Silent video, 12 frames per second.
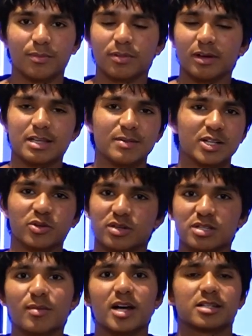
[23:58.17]
Please make sure to
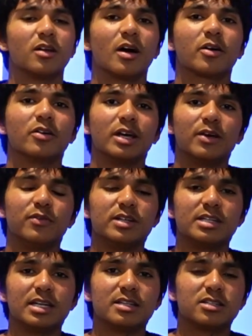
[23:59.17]
smash a like on it if you did.